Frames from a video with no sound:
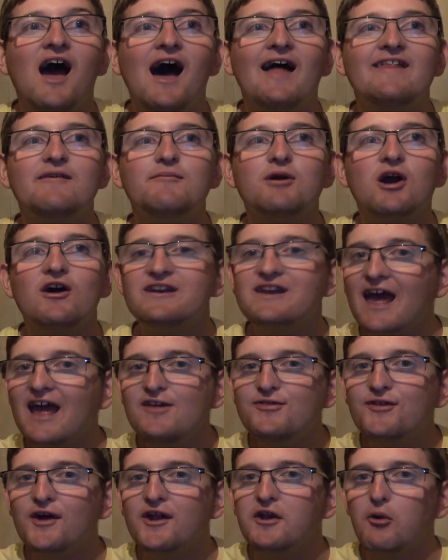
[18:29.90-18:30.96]
And then we've got
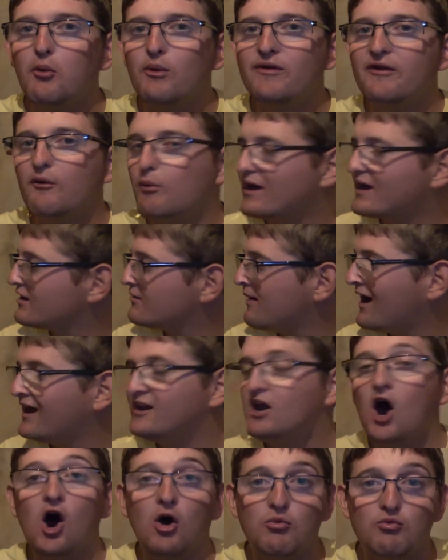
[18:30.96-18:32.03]
Nathan with a Wicker
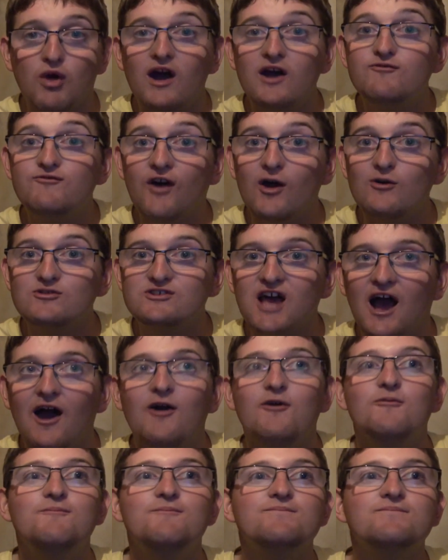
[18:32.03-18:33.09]
Man on-ride
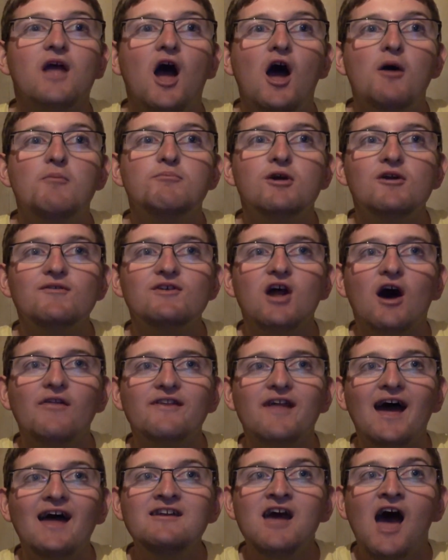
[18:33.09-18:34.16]
photo. Moving on
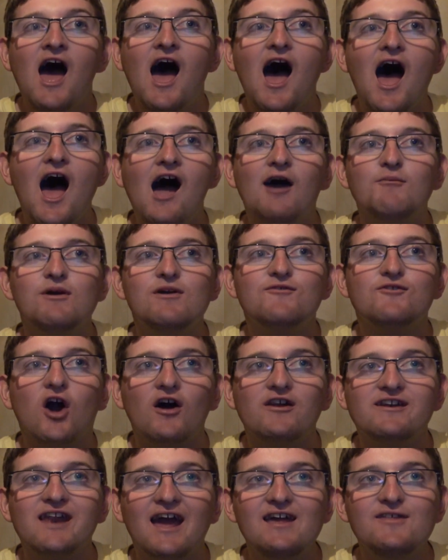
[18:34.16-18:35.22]
then, um, we've
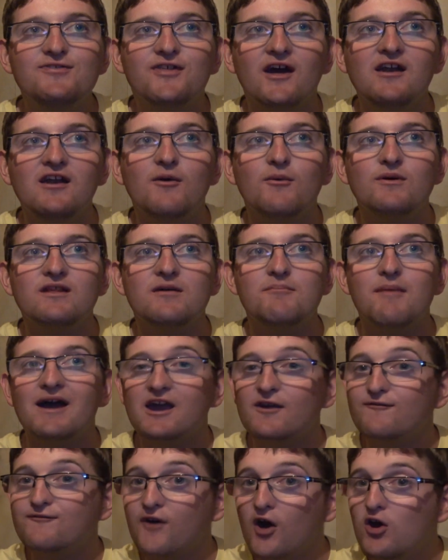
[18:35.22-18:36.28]
got Nathan with a
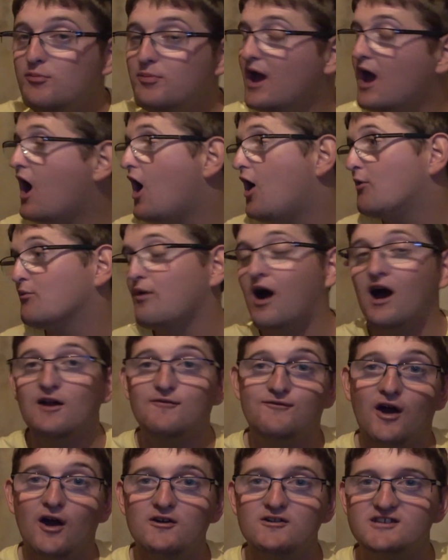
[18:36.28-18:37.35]
Megaphobia on ride
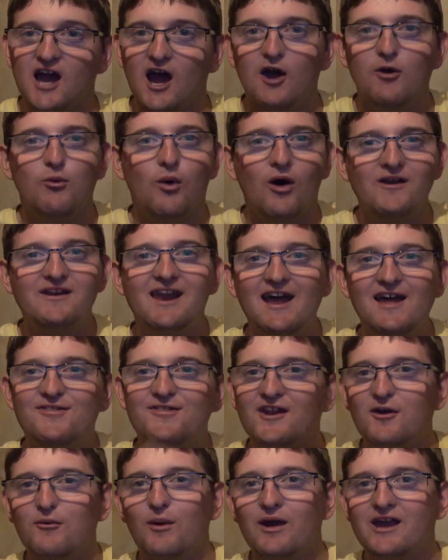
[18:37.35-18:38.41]
photo. One
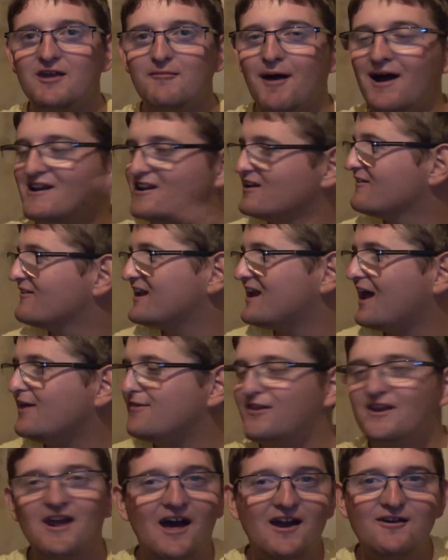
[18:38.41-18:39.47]
Nathan at Wicker Man and another
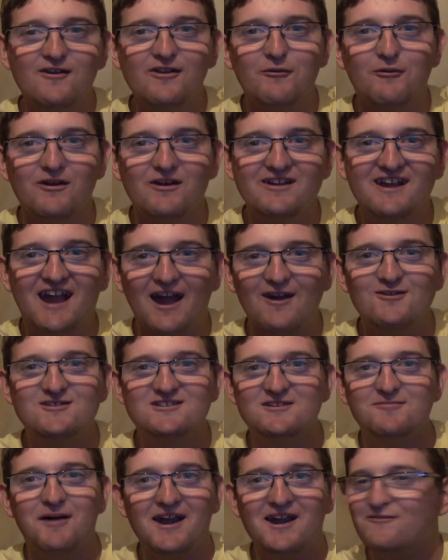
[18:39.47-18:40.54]
Nathan at another wooden
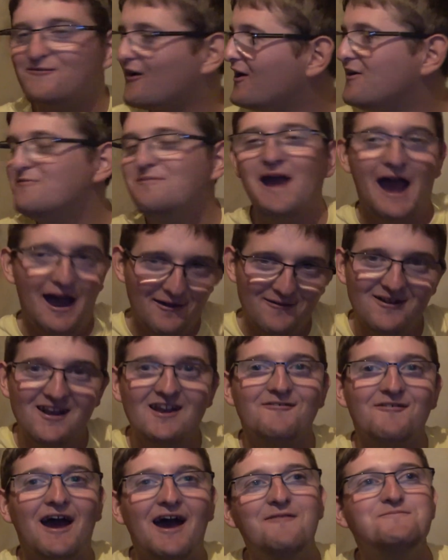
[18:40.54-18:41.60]
coaster, Megaphobia.
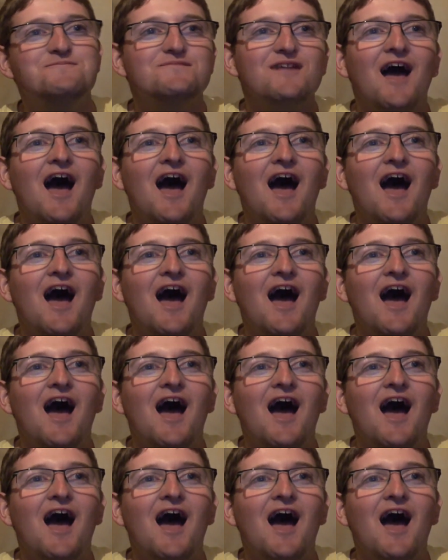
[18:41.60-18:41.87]
Love it.